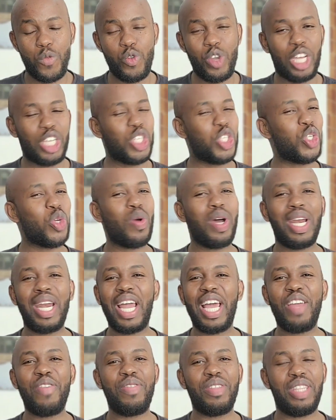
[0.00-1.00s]
We are so
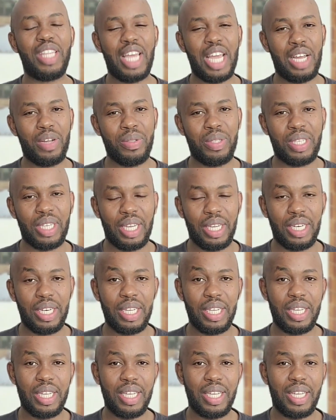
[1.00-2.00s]
alive in the outside,
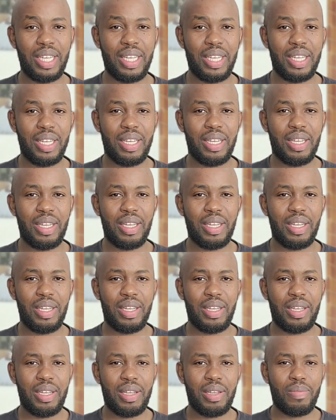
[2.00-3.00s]

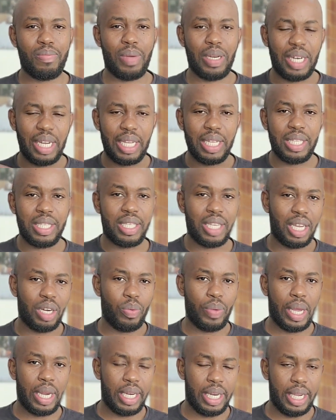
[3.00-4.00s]
but inside
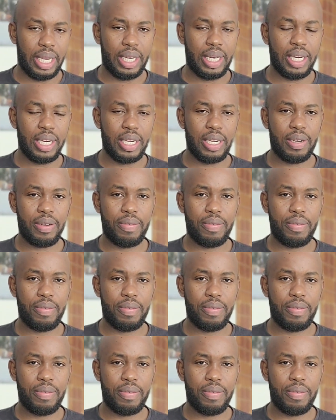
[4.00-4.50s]
we are dead.